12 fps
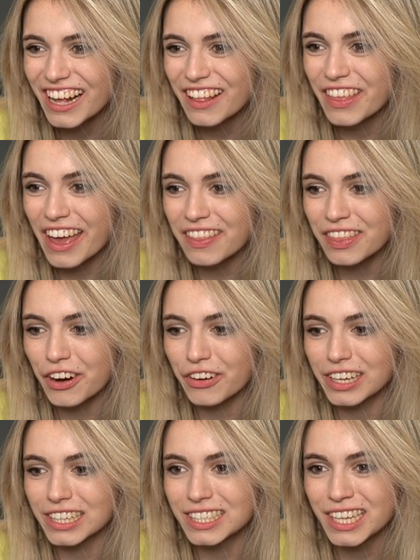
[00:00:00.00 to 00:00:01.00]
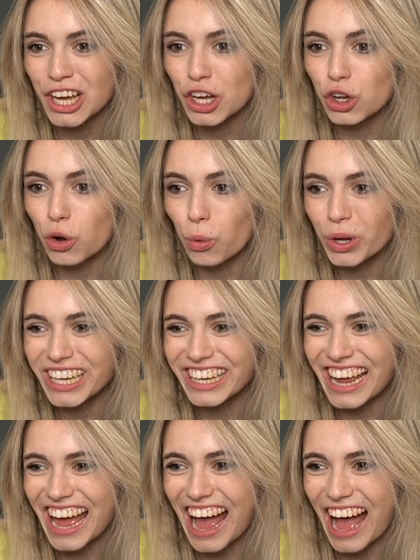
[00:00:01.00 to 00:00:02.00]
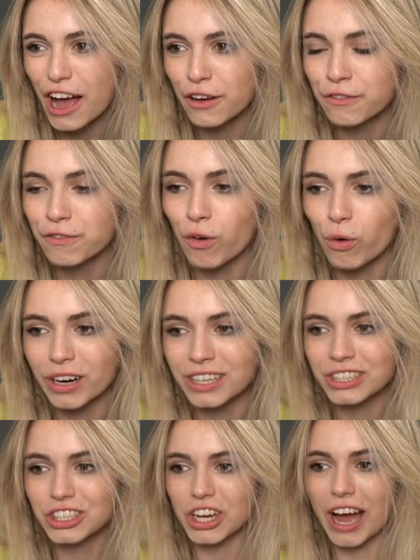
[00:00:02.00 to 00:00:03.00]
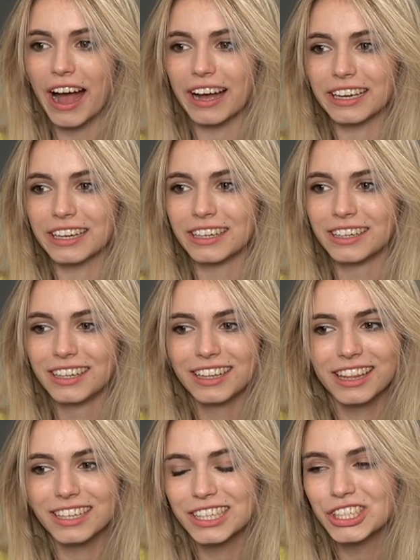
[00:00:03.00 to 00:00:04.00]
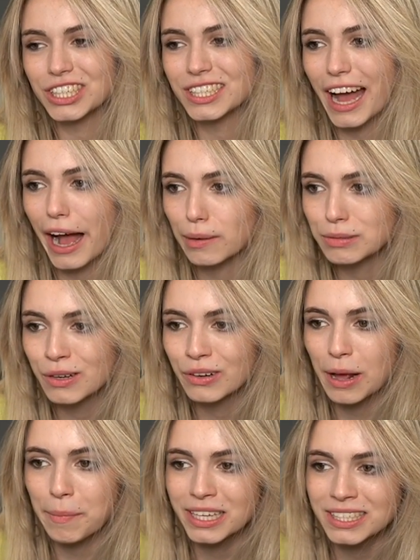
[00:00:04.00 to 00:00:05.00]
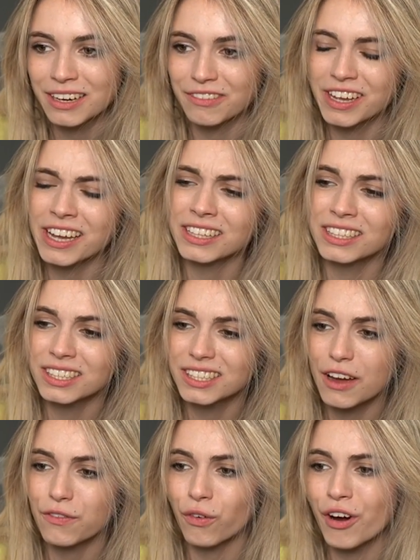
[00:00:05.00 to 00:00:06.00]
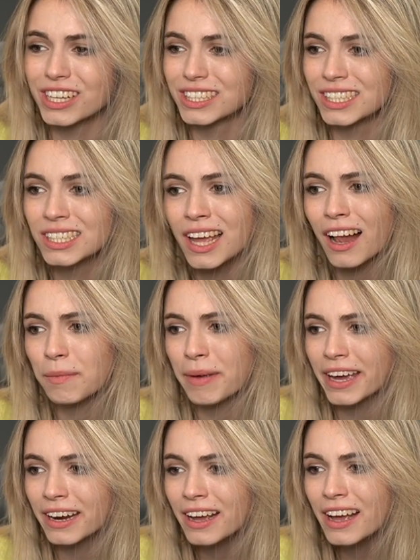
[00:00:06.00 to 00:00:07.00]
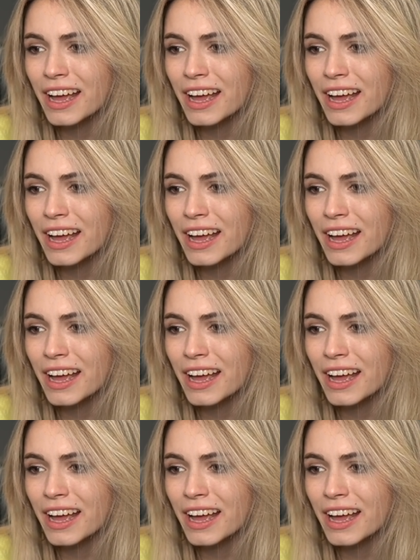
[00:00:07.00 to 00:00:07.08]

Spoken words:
Then there is queen f4 check. This is just absolutely amazing. If king takes f4, it's a stalemate.